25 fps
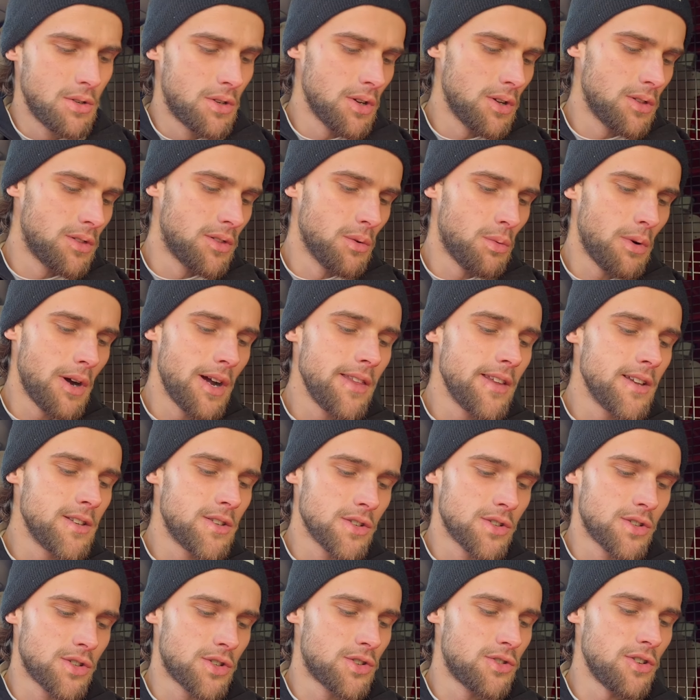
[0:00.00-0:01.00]
good, the way they
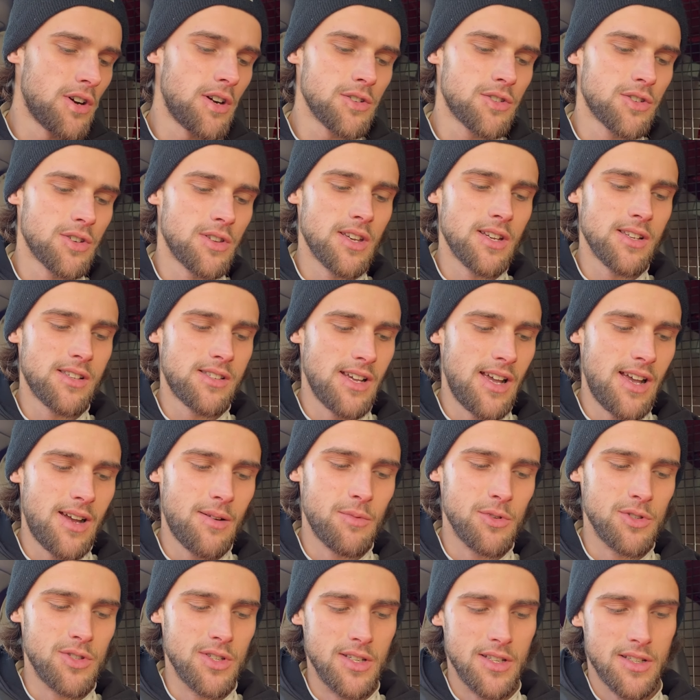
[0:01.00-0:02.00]
just structure their
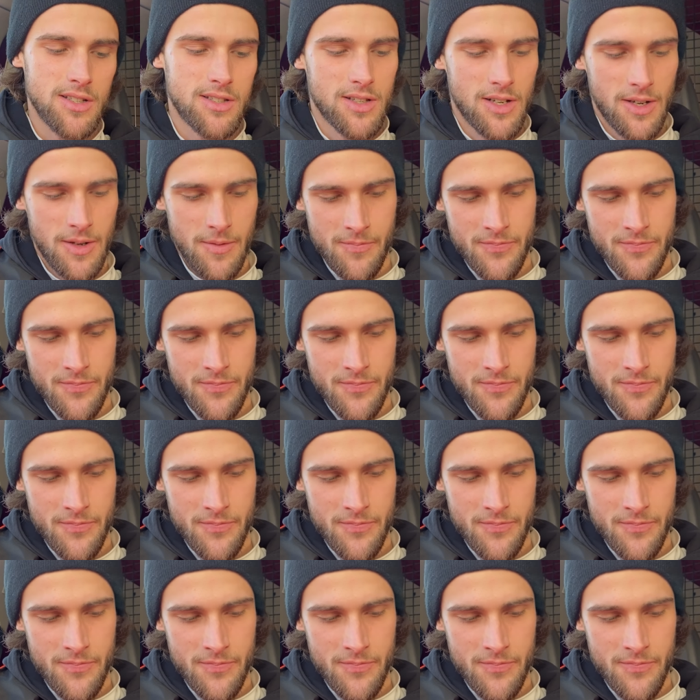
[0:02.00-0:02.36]
sandwiches.